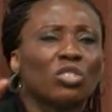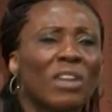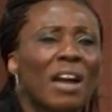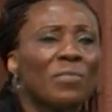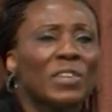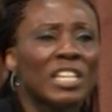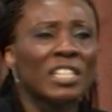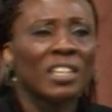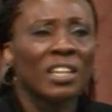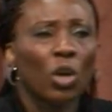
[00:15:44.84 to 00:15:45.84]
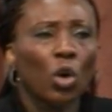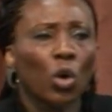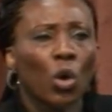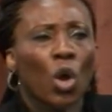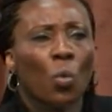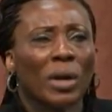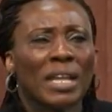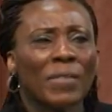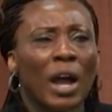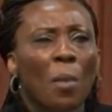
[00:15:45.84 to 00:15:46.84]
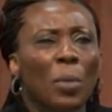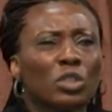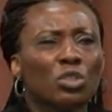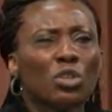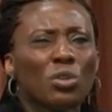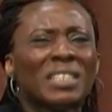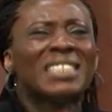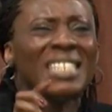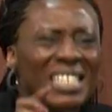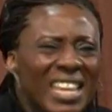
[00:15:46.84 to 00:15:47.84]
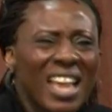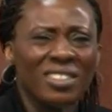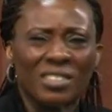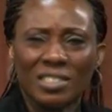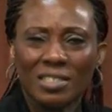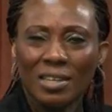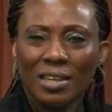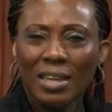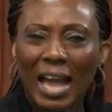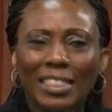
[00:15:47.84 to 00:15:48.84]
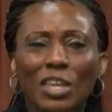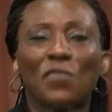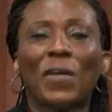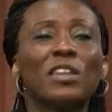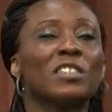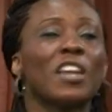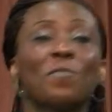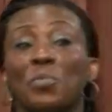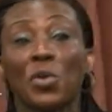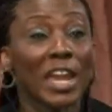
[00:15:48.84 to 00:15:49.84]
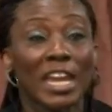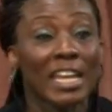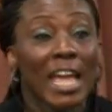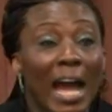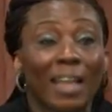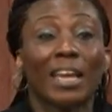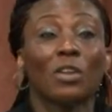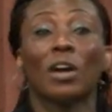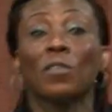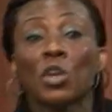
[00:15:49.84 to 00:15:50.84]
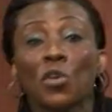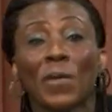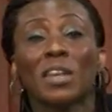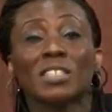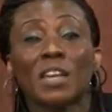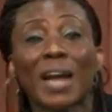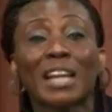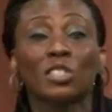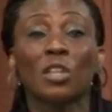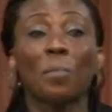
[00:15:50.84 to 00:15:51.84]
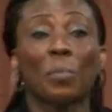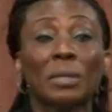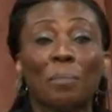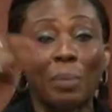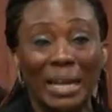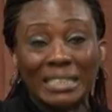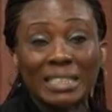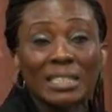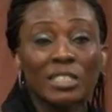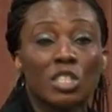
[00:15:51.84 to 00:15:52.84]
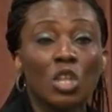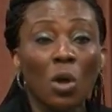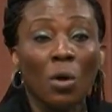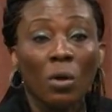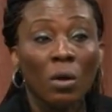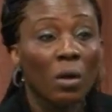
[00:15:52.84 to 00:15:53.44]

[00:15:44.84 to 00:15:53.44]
traveling, or whatever, but you don't know the details. And then you find yourself praying, and then you find yourself at some point binding the snow.